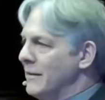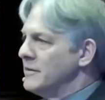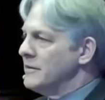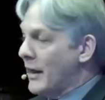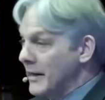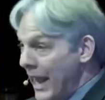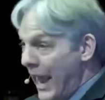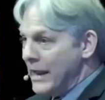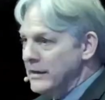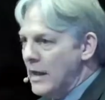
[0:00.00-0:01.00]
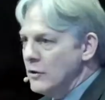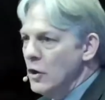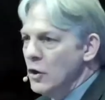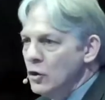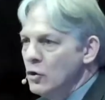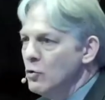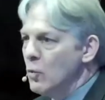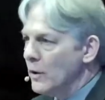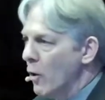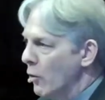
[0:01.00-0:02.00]
talent debt, and yet
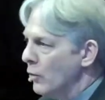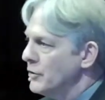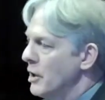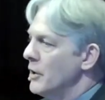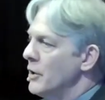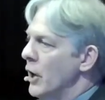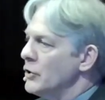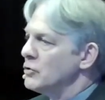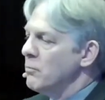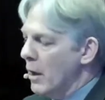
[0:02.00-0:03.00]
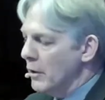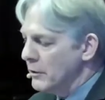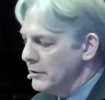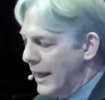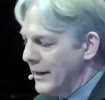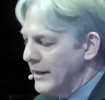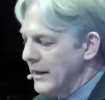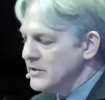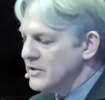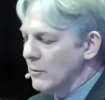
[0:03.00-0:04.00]
you want to hold a smaller debt
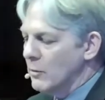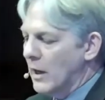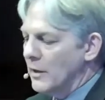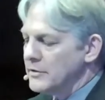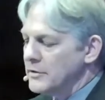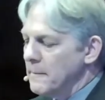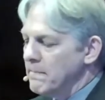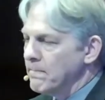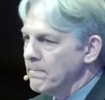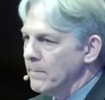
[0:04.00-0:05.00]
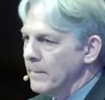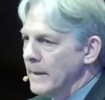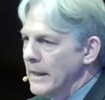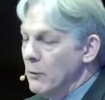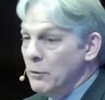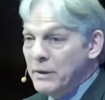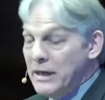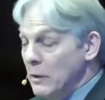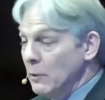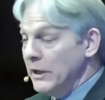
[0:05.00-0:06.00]
against someone else. It would
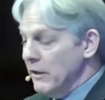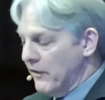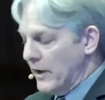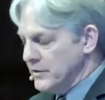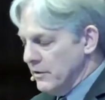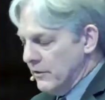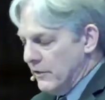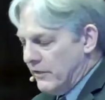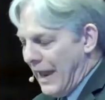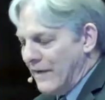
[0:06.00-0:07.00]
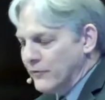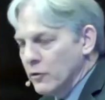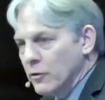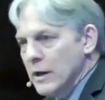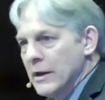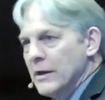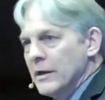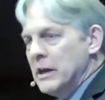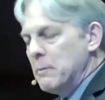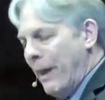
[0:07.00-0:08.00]
be equally offensive if, after
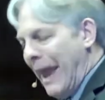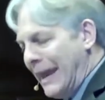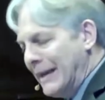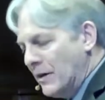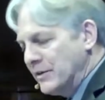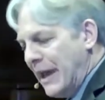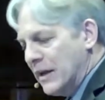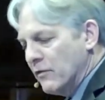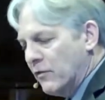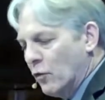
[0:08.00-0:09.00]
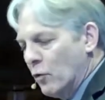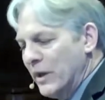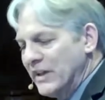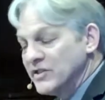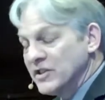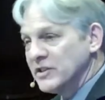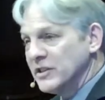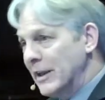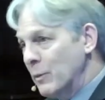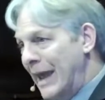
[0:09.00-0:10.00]
he paid our debt in full. We
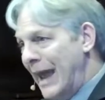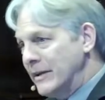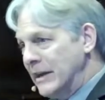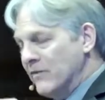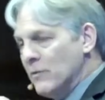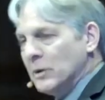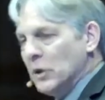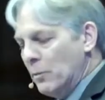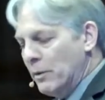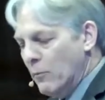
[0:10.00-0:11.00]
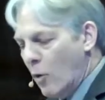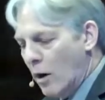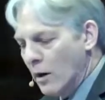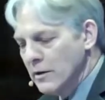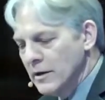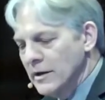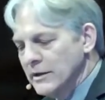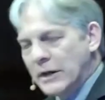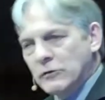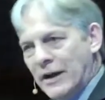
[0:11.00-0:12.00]
insisted that we had to give him a little bit more.
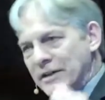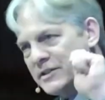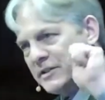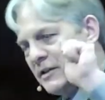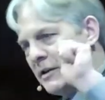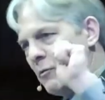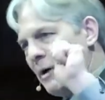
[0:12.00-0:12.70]
That Christ,